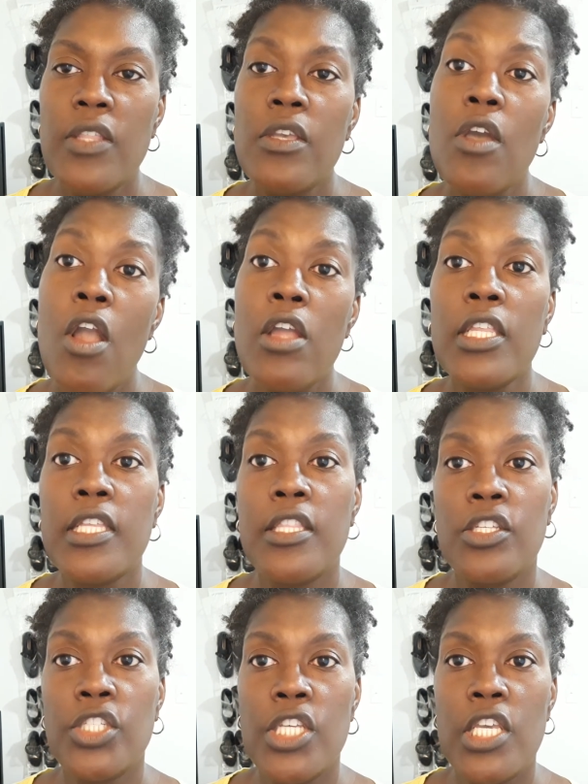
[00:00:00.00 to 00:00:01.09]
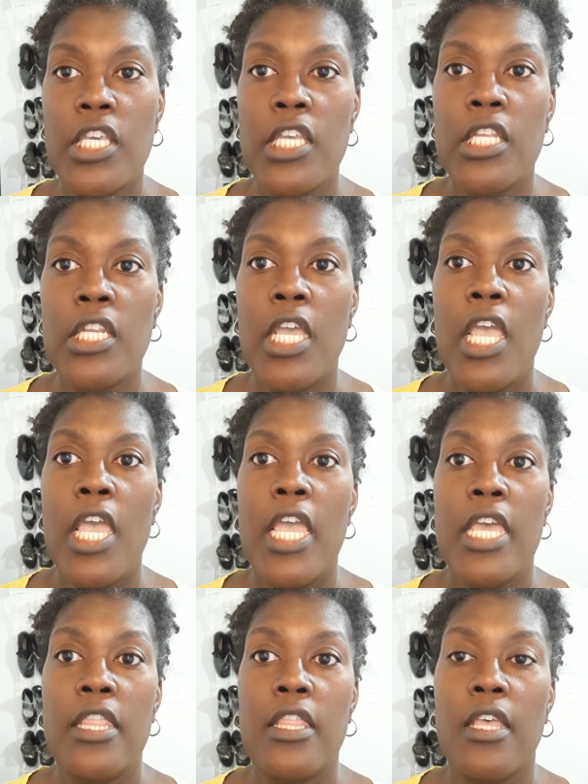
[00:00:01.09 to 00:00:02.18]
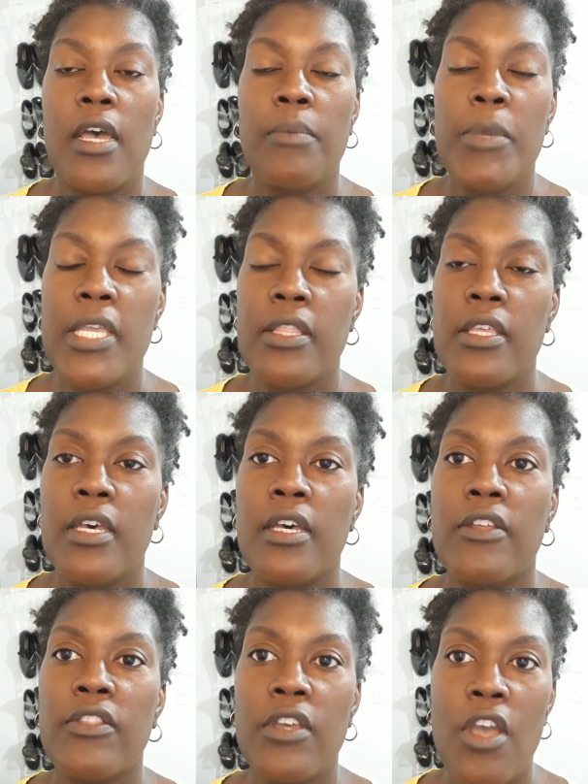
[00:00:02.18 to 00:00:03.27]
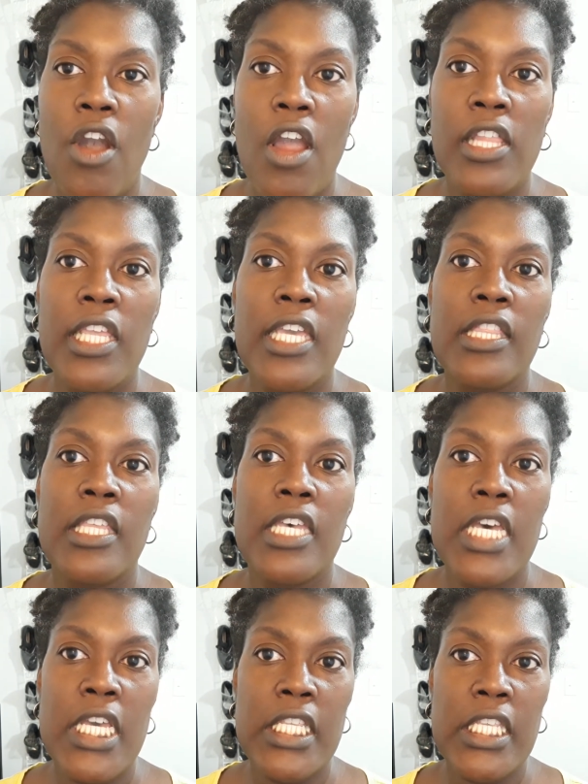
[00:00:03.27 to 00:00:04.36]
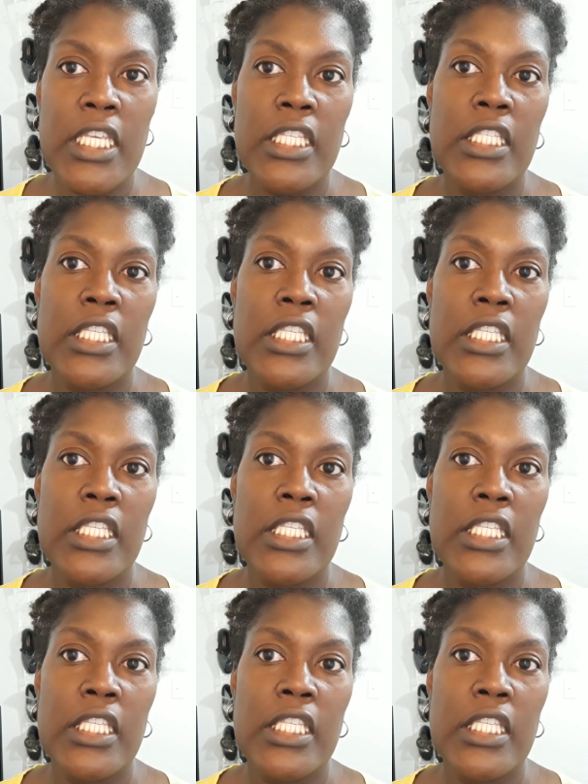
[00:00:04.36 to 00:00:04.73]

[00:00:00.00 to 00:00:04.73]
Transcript: garlic, the chicken, and the garlic, the onions,